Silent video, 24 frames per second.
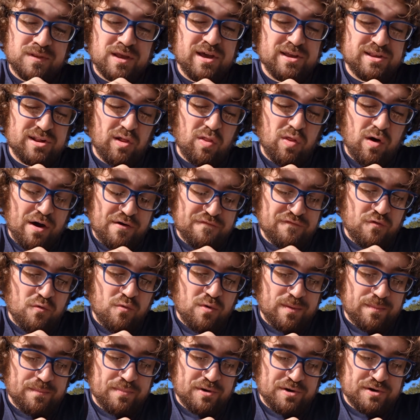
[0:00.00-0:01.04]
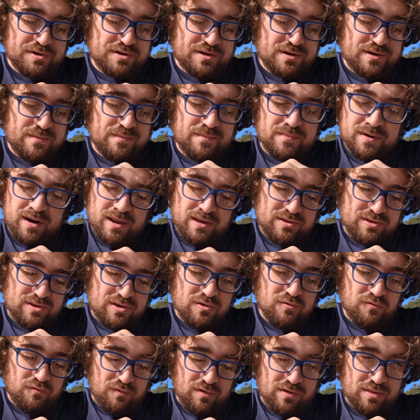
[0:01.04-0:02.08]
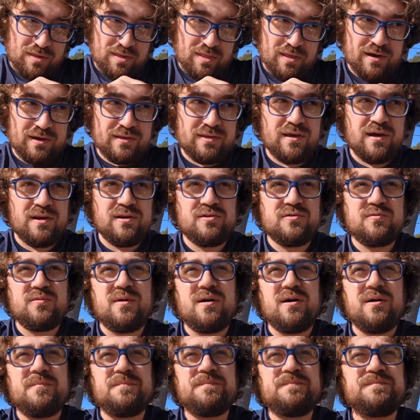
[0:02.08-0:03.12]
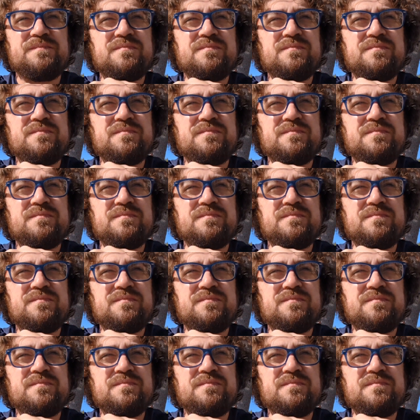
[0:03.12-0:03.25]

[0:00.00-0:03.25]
it's a lot for one person, but I still really like that as well.